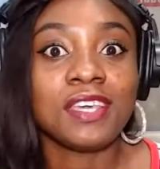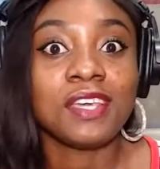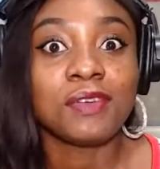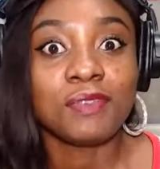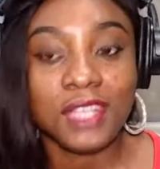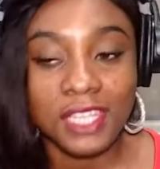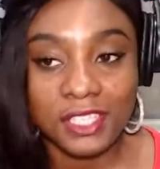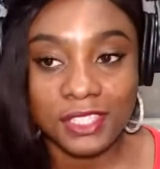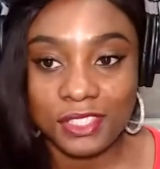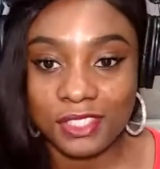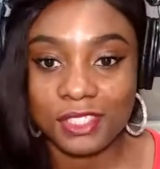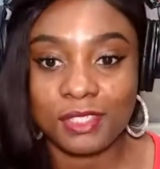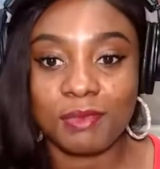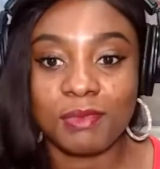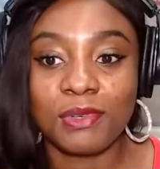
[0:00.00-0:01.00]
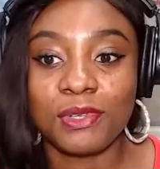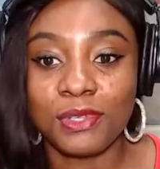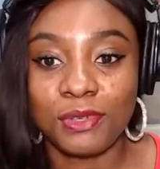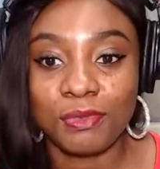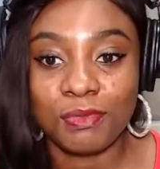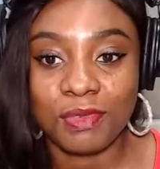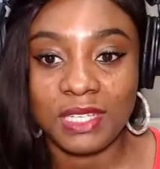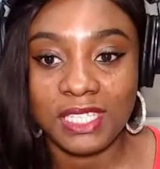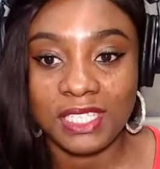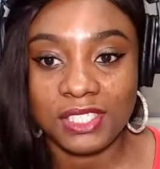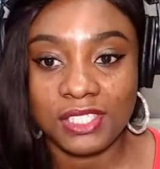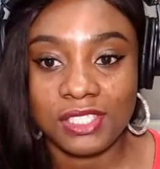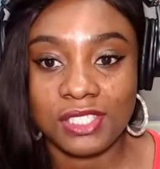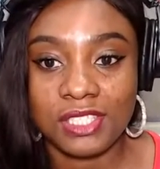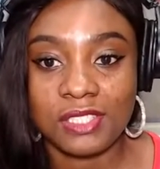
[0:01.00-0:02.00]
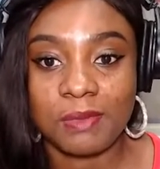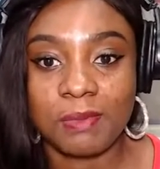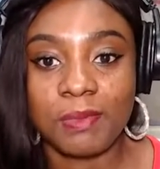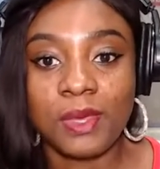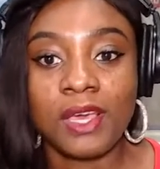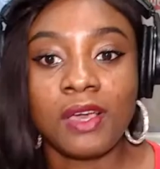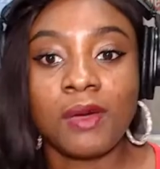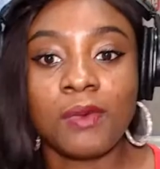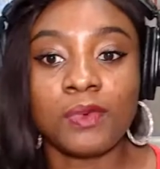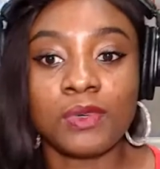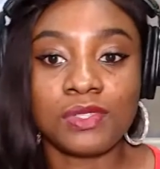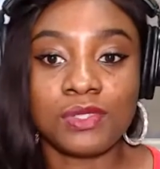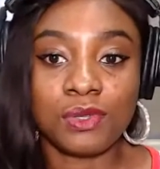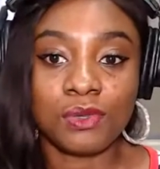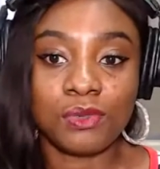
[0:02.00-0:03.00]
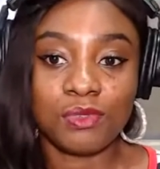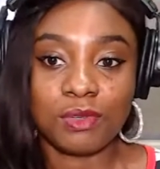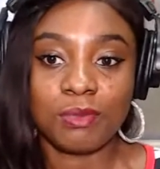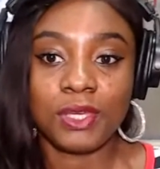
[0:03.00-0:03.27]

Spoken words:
a relationship or your relationship was over.